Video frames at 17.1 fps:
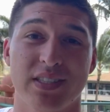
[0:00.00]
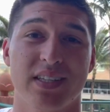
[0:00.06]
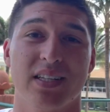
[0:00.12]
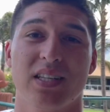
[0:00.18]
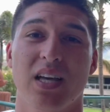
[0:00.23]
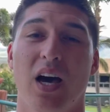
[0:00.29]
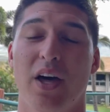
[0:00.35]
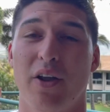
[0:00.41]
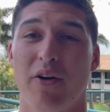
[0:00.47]
a
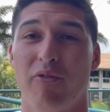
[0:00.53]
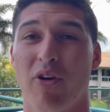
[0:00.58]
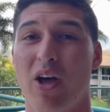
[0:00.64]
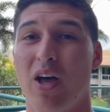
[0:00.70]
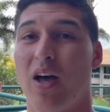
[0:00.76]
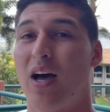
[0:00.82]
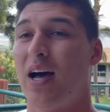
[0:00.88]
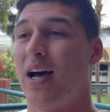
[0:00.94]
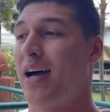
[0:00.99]
ton of
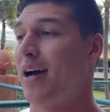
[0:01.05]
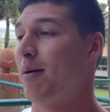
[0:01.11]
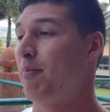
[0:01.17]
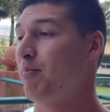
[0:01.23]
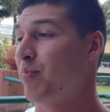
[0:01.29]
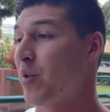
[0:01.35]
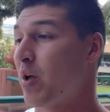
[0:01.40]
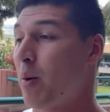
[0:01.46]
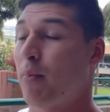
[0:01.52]

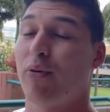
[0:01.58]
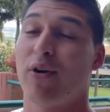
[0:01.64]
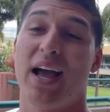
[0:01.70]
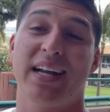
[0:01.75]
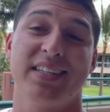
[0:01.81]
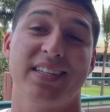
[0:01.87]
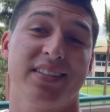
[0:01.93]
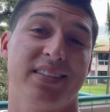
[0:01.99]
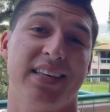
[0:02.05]

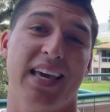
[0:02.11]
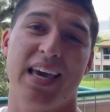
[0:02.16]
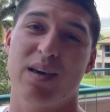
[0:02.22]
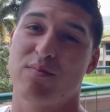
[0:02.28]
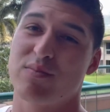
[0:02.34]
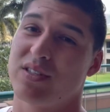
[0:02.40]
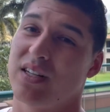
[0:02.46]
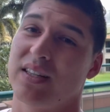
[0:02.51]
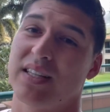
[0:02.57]
practice
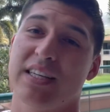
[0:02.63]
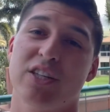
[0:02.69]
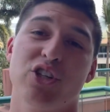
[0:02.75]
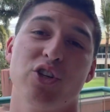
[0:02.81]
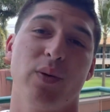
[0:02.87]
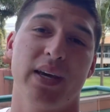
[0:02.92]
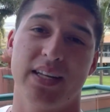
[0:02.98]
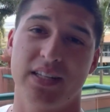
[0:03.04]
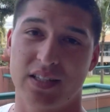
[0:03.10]
games to lead
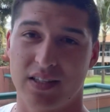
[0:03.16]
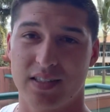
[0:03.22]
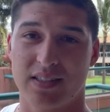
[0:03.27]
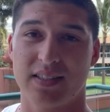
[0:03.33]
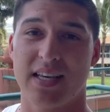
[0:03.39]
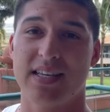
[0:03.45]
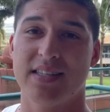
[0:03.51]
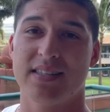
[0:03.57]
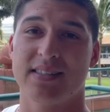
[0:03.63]
you into the
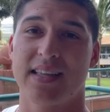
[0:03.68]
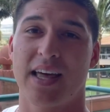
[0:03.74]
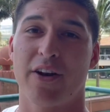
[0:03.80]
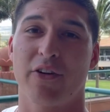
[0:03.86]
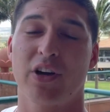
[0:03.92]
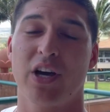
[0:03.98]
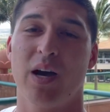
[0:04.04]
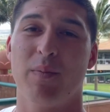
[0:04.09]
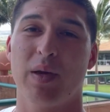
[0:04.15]
seasons that are
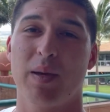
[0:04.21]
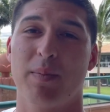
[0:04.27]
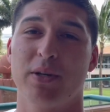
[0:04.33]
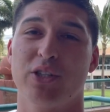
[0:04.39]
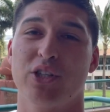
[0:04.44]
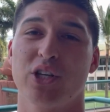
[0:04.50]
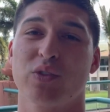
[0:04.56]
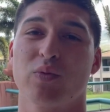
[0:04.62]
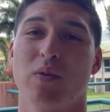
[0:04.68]
coming. But
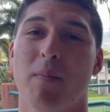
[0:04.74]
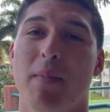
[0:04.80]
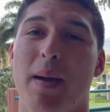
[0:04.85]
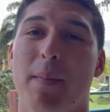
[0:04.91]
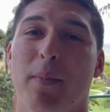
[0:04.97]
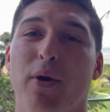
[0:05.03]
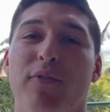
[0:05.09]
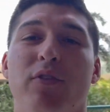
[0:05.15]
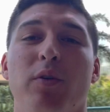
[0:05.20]
just
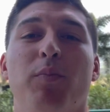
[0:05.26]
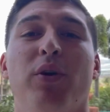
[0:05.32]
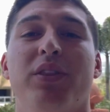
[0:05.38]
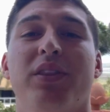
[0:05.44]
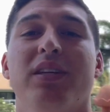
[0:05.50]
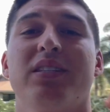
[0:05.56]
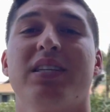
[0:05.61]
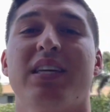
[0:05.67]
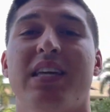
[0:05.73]
remember, if you put
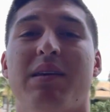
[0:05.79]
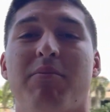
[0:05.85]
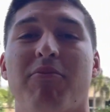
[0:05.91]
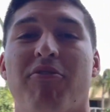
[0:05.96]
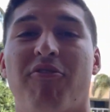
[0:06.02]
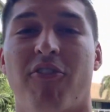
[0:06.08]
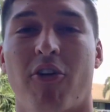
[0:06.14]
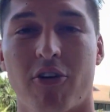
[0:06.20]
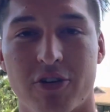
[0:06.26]
the team
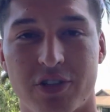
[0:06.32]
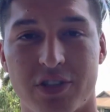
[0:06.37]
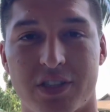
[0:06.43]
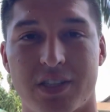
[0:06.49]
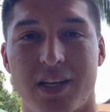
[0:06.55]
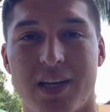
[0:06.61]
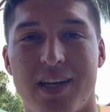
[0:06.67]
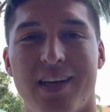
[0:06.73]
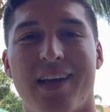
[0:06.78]

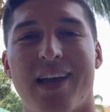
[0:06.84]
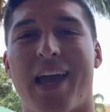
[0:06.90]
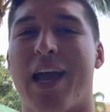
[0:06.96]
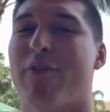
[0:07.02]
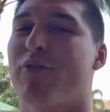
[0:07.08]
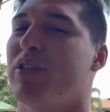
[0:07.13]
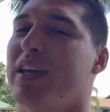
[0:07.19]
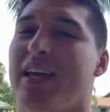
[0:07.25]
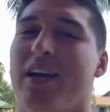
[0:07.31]
first,
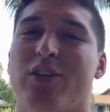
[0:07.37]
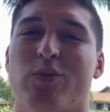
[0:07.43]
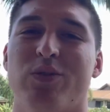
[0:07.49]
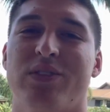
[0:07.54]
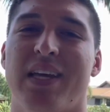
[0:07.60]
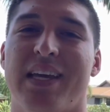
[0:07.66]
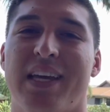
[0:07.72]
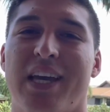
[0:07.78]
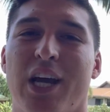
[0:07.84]
everything else will
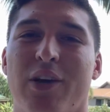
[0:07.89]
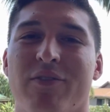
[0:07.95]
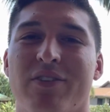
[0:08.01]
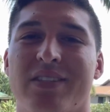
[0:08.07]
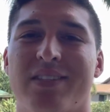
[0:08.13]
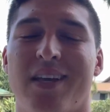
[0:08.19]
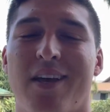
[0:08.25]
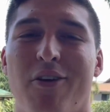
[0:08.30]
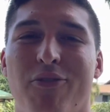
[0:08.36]
take care of
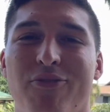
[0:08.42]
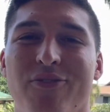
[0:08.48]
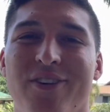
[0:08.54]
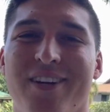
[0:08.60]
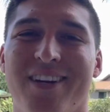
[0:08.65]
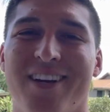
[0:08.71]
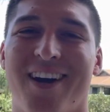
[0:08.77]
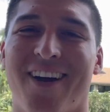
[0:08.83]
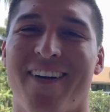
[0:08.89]
itself.
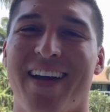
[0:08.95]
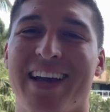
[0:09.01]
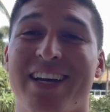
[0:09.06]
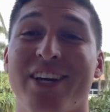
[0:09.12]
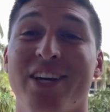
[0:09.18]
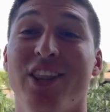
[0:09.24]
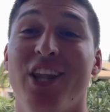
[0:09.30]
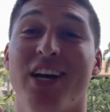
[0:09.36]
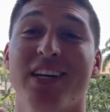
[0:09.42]
All right,
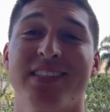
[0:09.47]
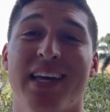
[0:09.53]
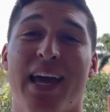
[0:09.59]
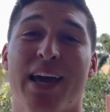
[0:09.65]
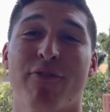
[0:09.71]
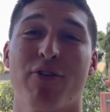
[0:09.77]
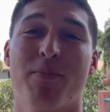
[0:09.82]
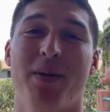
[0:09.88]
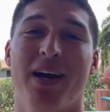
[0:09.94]
good luck to
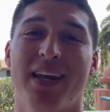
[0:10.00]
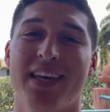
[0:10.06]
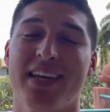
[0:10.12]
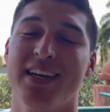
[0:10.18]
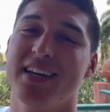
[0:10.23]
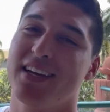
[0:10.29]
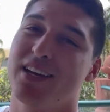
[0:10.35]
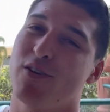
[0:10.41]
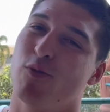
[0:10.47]

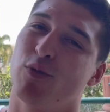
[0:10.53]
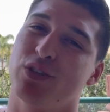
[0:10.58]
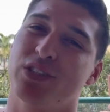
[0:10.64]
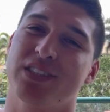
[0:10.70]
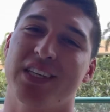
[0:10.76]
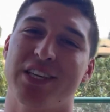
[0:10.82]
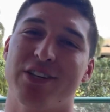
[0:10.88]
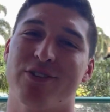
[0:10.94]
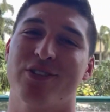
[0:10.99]
everybody. We'll
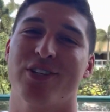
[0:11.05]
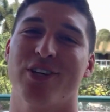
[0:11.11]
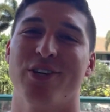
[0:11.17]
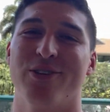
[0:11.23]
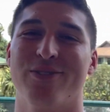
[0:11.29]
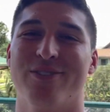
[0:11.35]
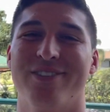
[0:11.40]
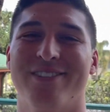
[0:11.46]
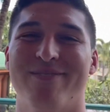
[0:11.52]
see you
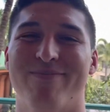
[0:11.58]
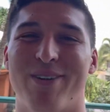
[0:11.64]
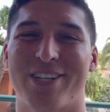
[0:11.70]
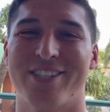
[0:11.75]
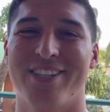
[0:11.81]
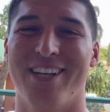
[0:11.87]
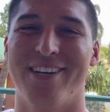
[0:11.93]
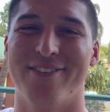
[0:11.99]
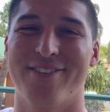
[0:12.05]
soon.
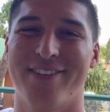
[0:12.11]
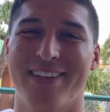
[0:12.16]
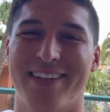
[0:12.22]
Much love.